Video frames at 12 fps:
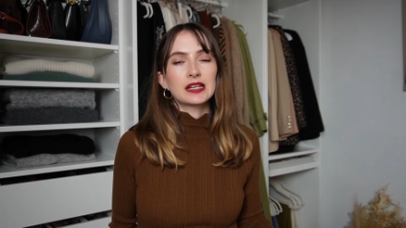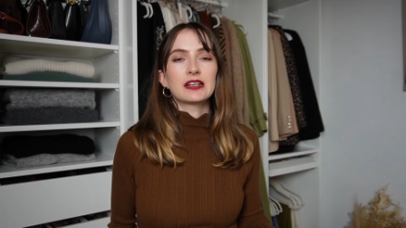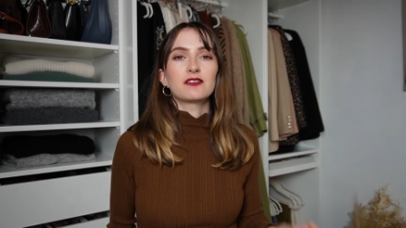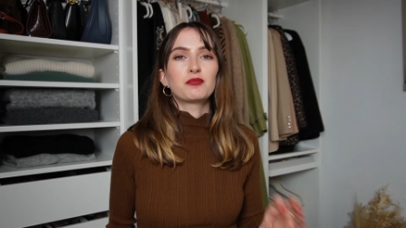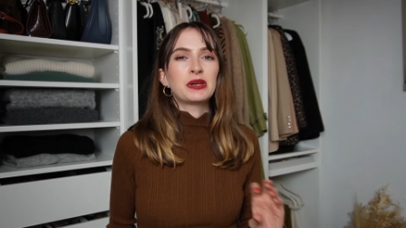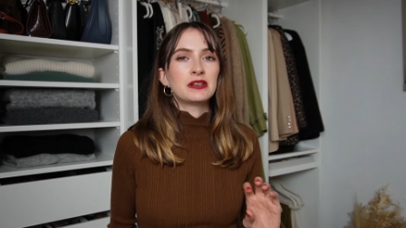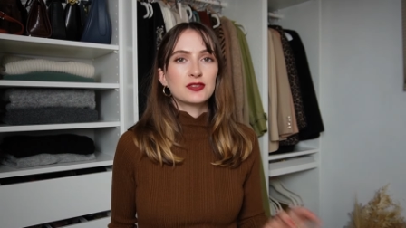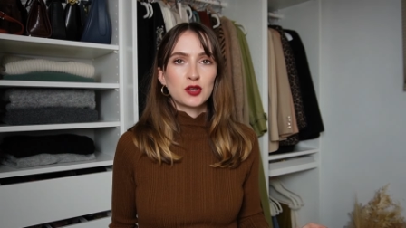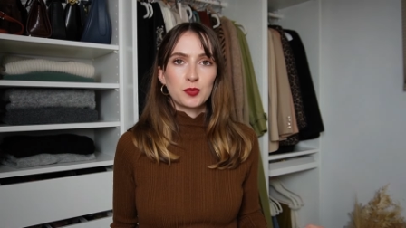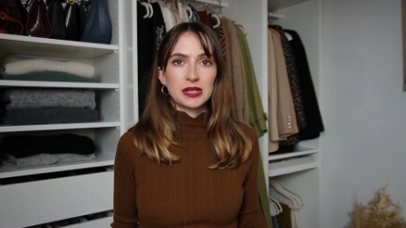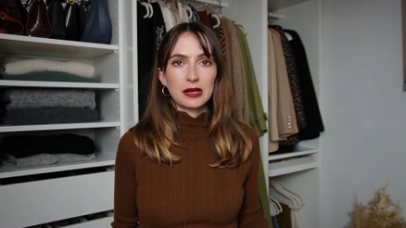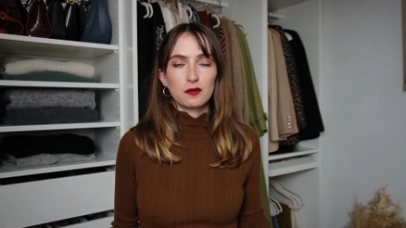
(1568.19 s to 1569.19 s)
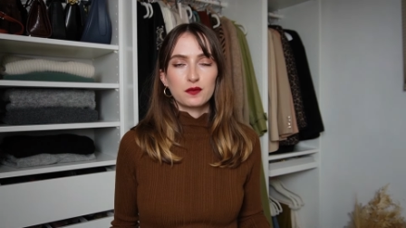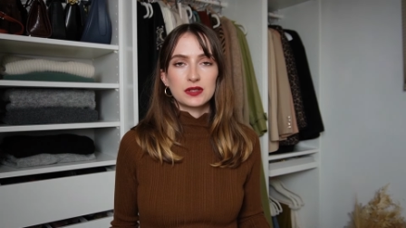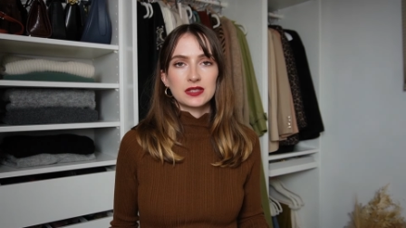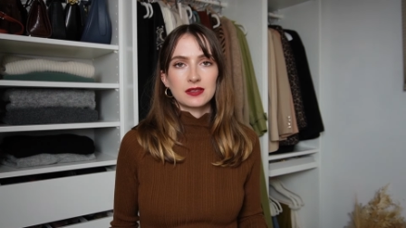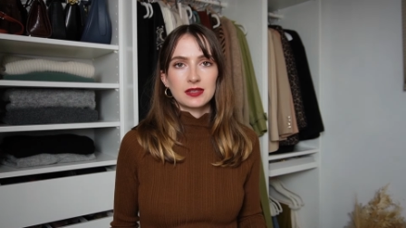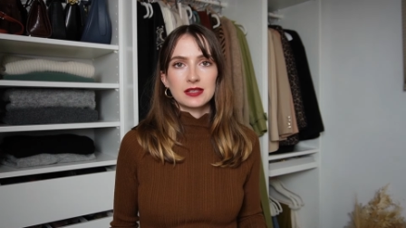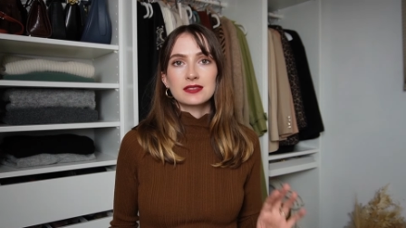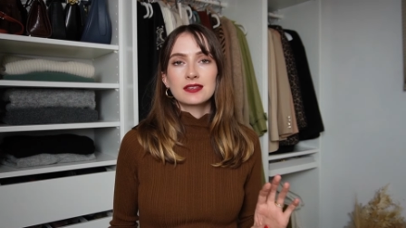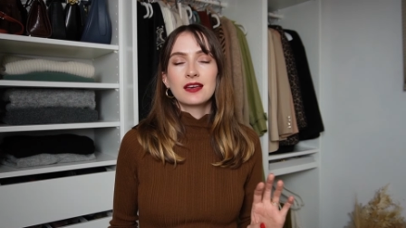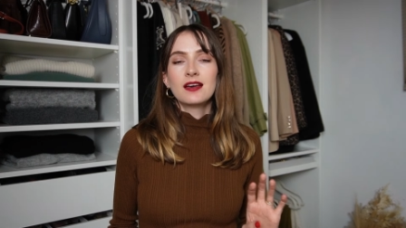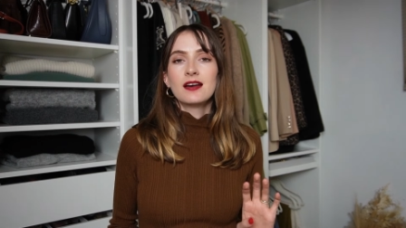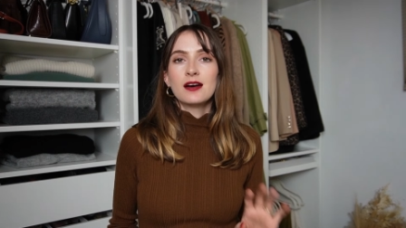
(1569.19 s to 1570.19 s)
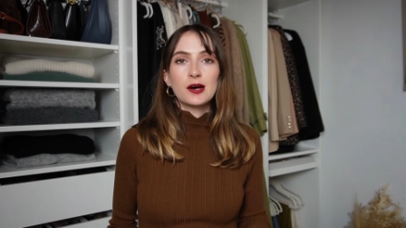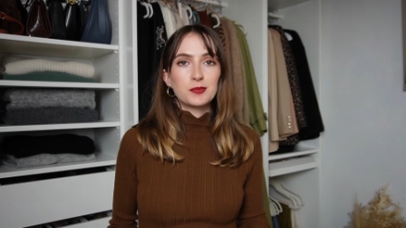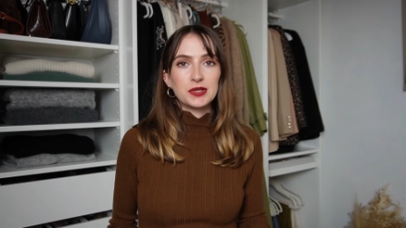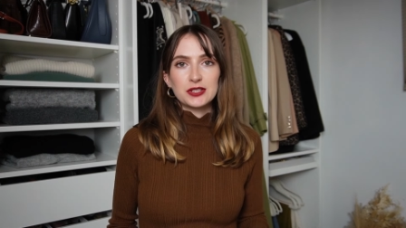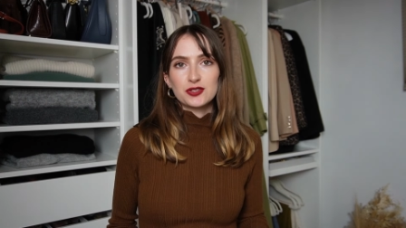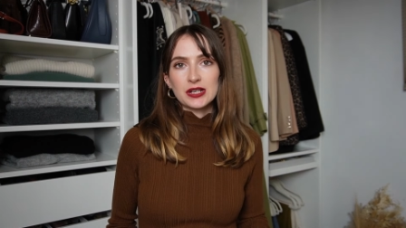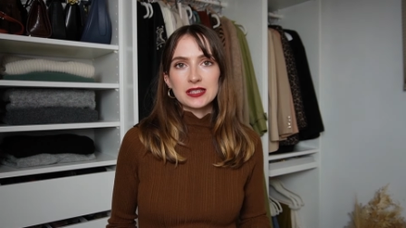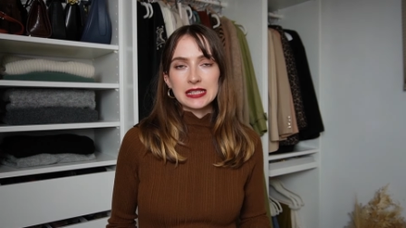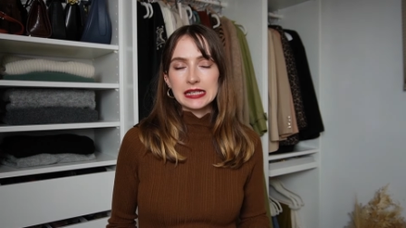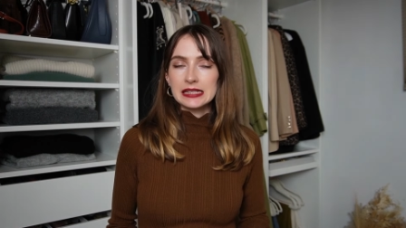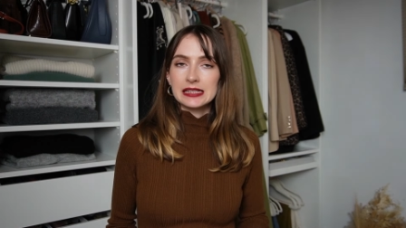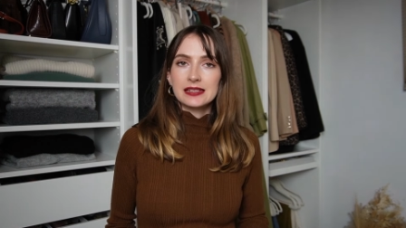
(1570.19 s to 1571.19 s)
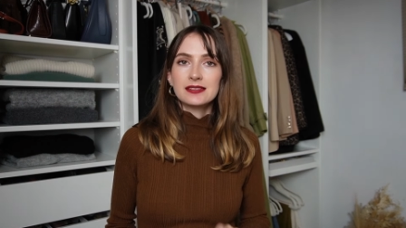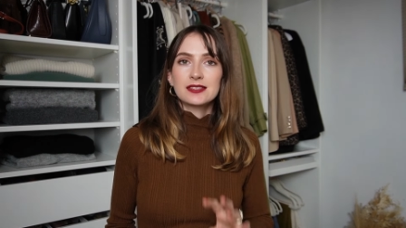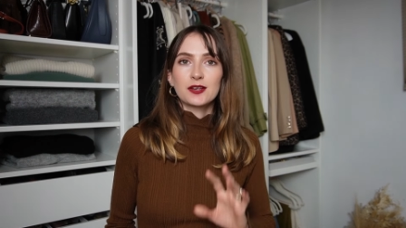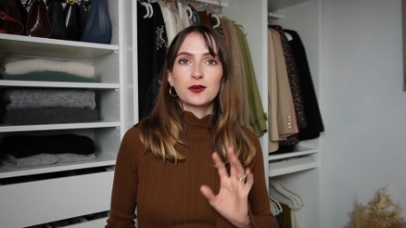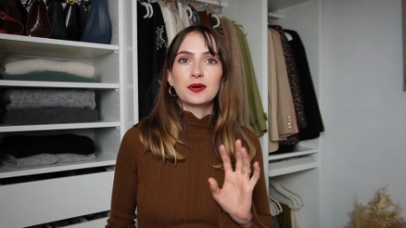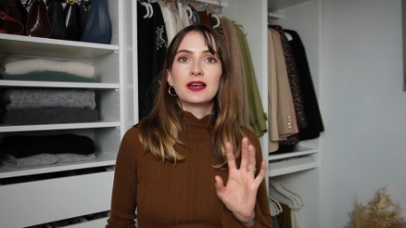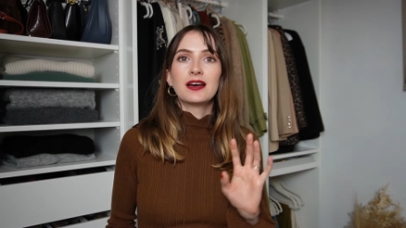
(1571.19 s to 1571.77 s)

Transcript: And I've pinned so many outfits like this on Pinterest lately, so